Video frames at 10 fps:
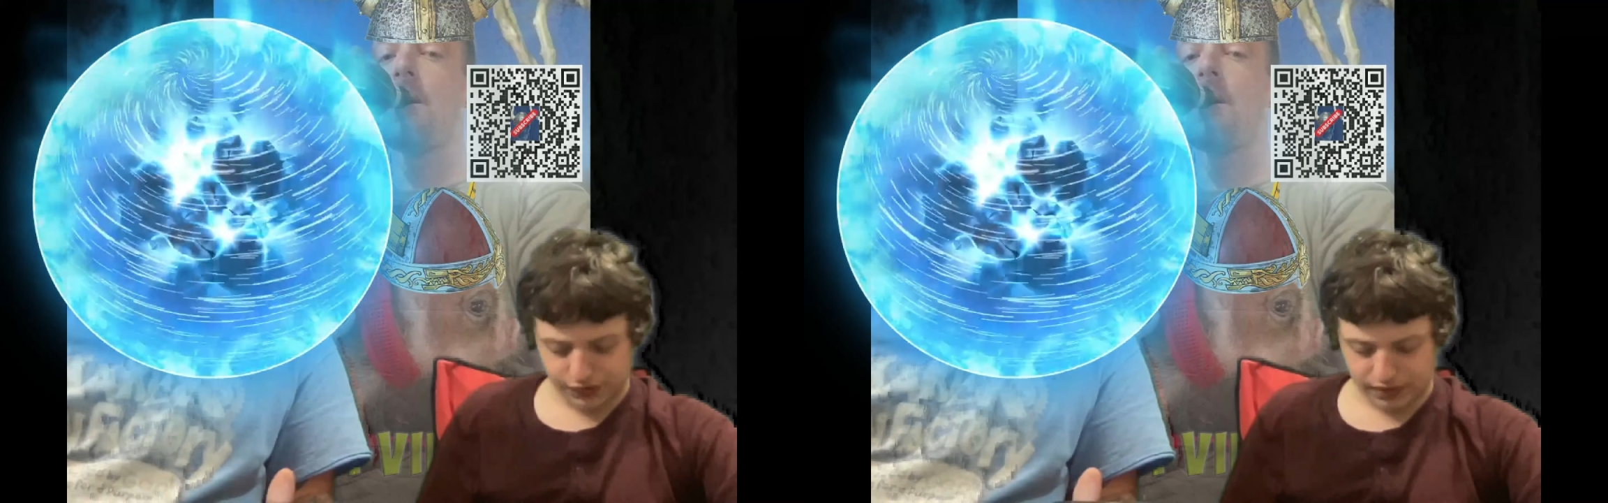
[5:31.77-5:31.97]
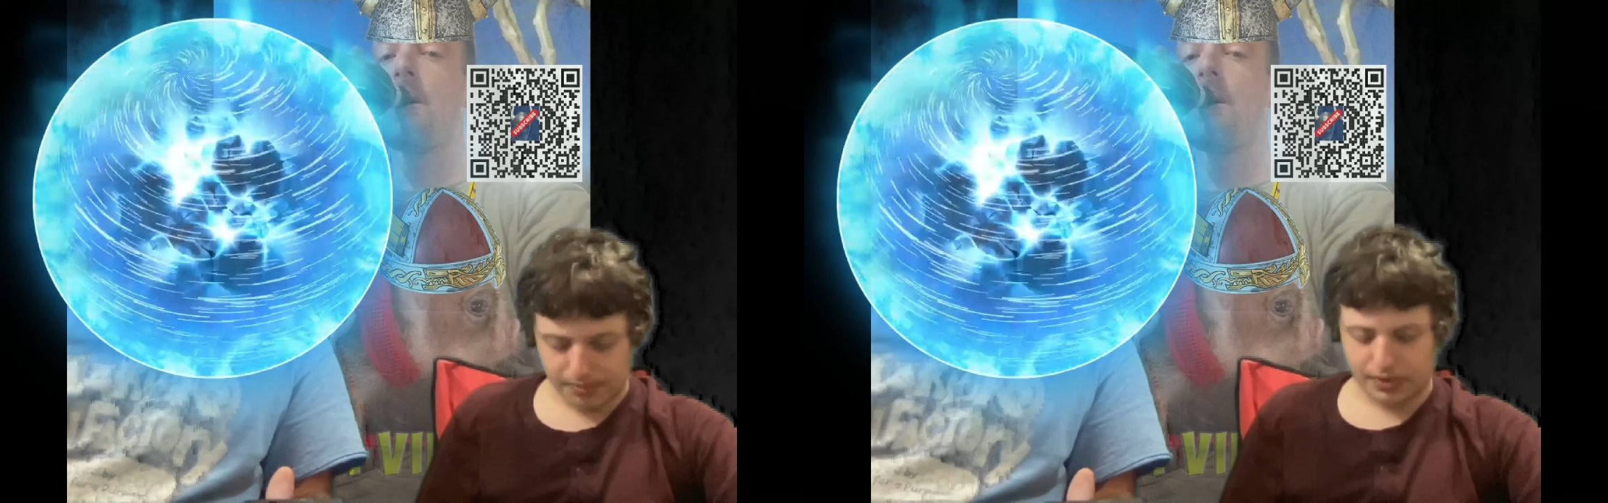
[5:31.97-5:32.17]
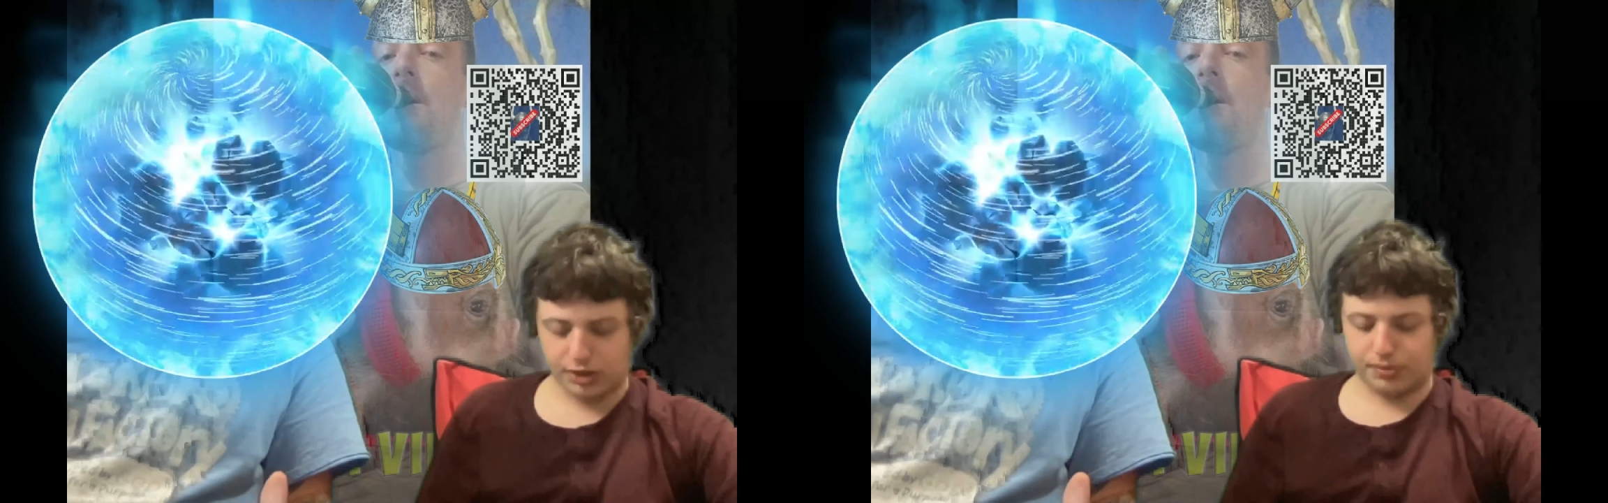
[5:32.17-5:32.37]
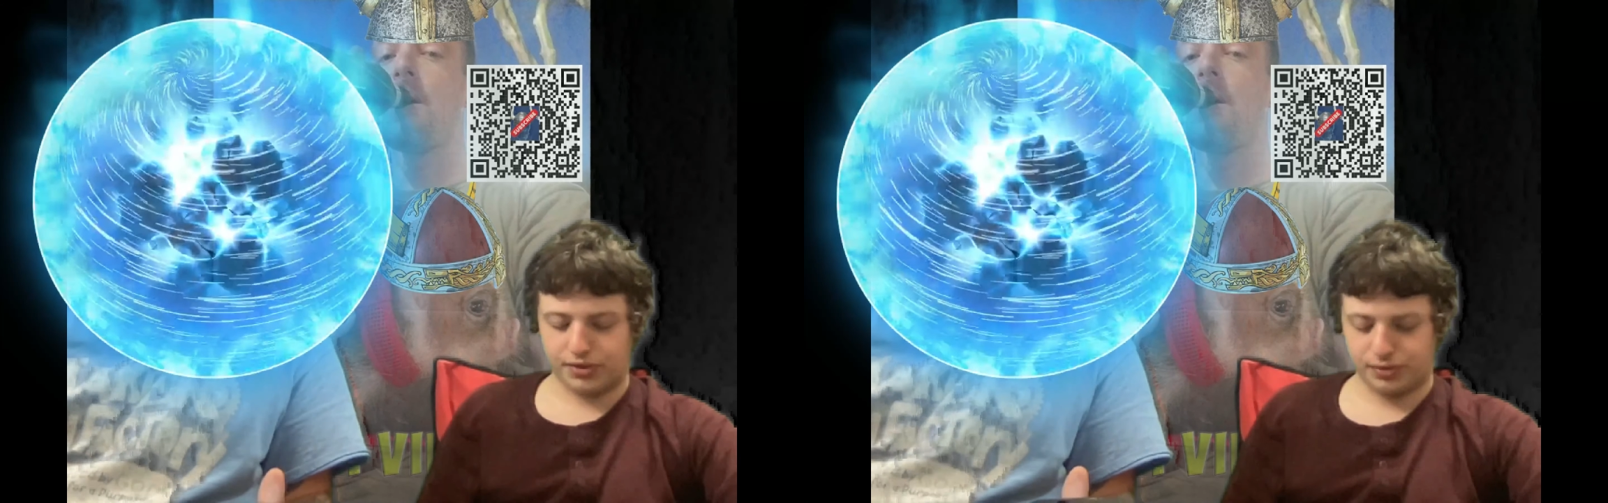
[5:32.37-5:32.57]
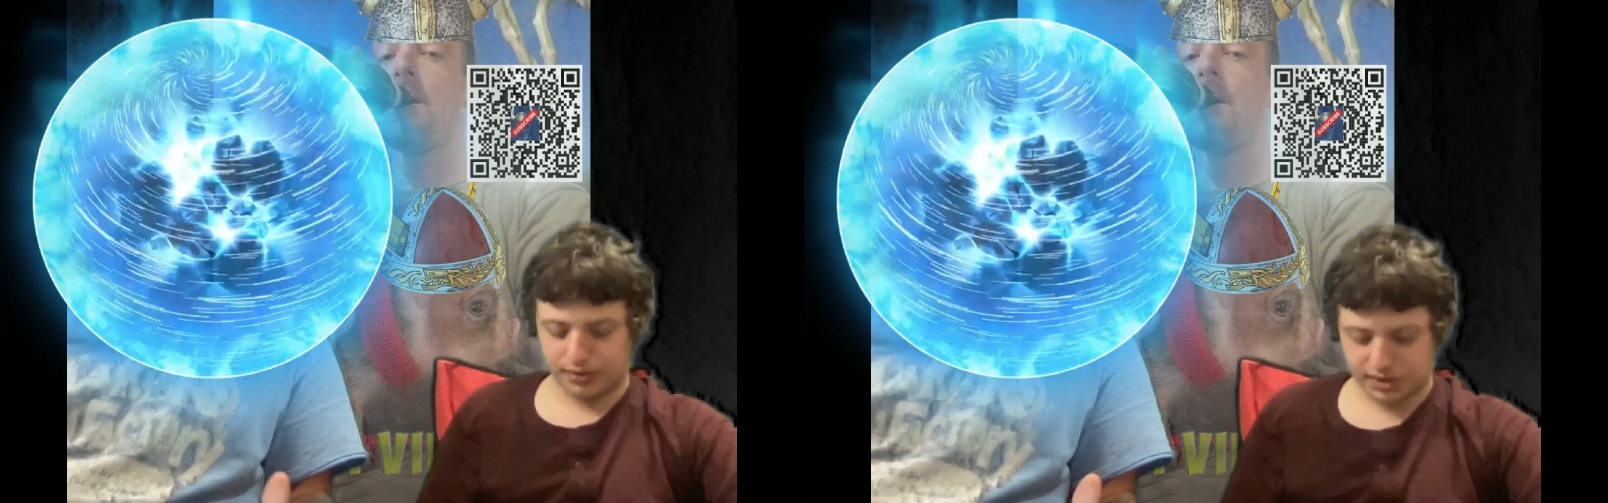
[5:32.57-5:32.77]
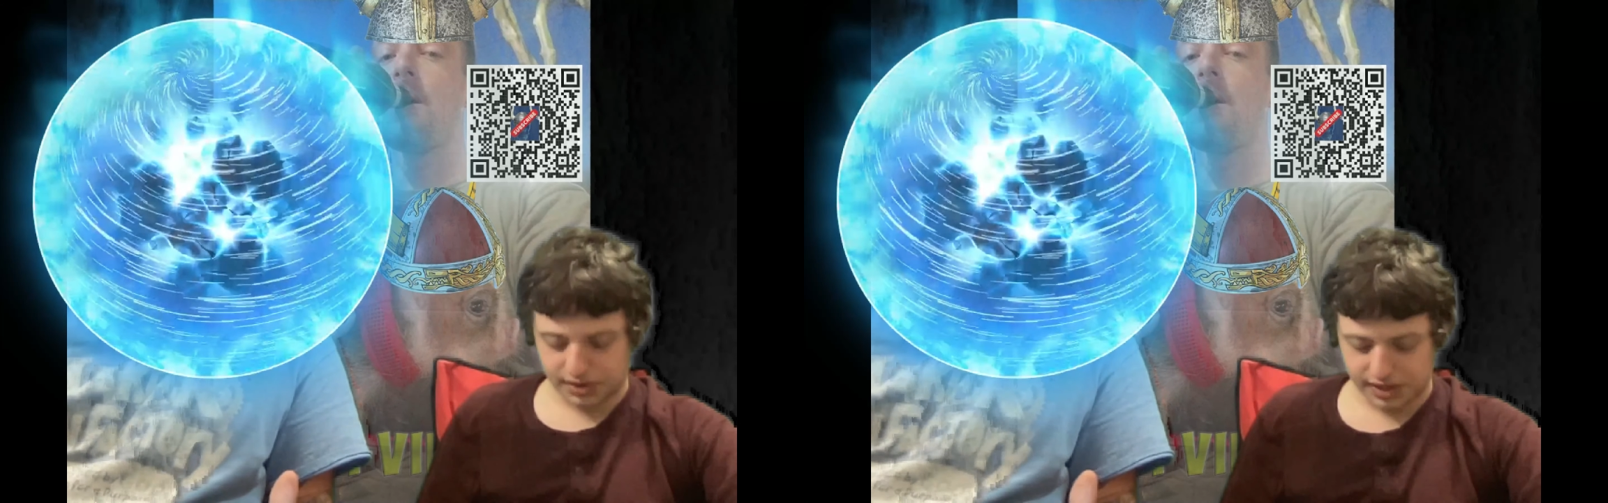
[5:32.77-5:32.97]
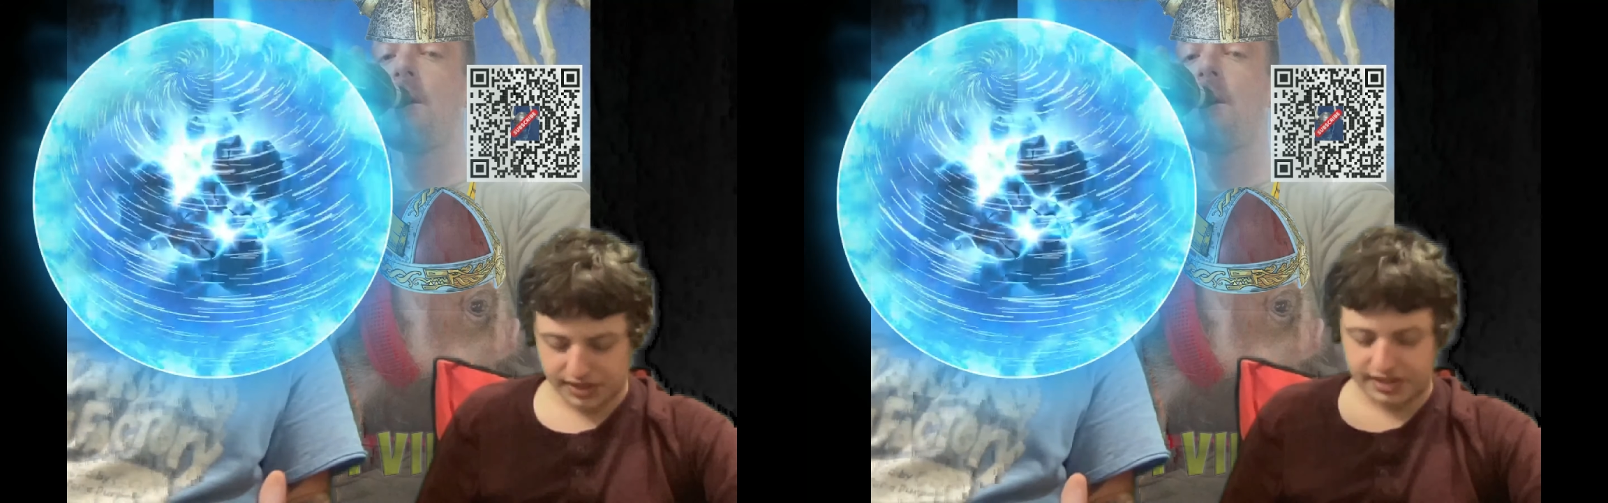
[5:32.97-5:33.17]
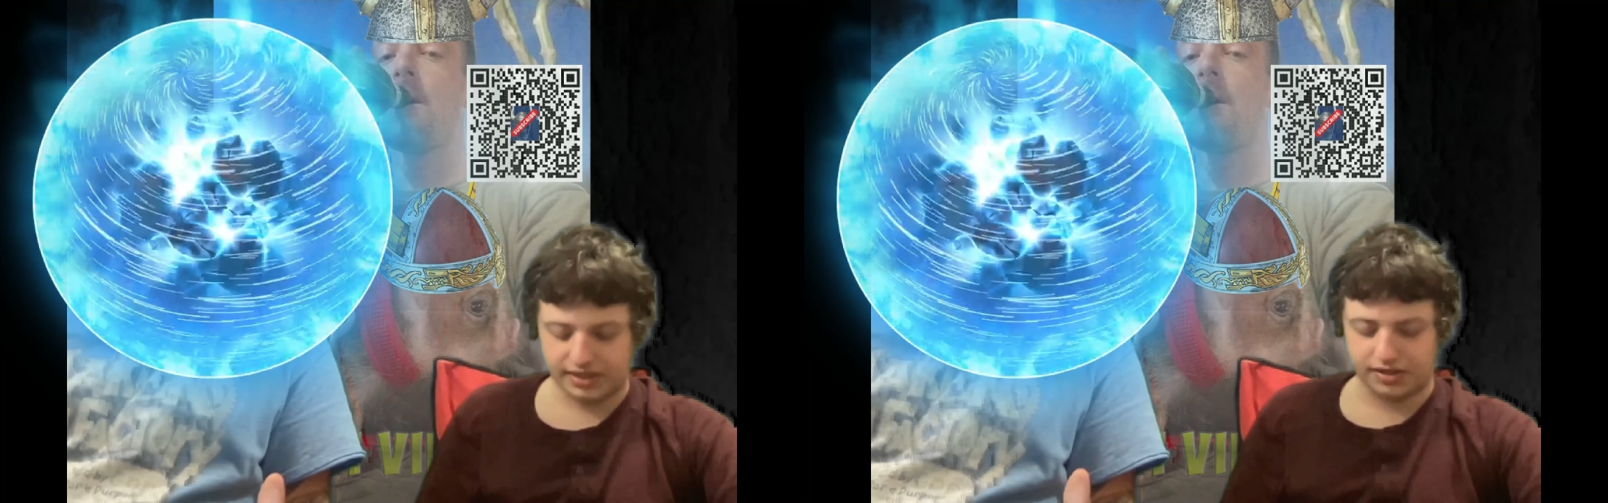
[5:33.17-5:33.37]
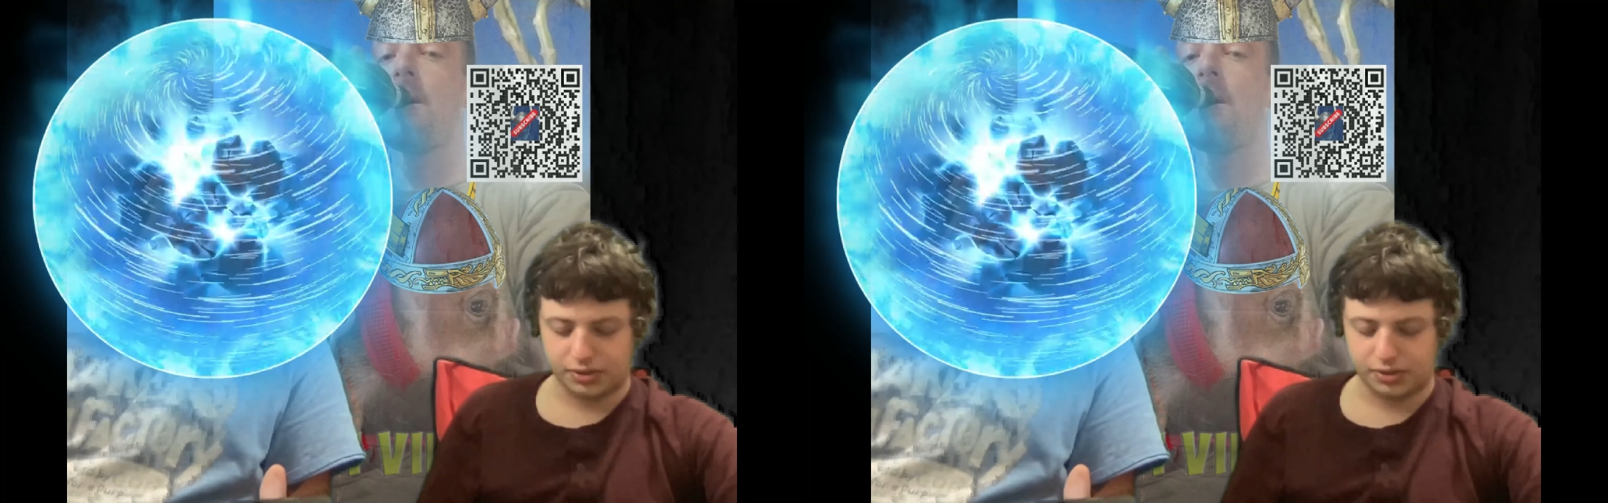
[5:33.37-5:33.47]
from multiple sources intended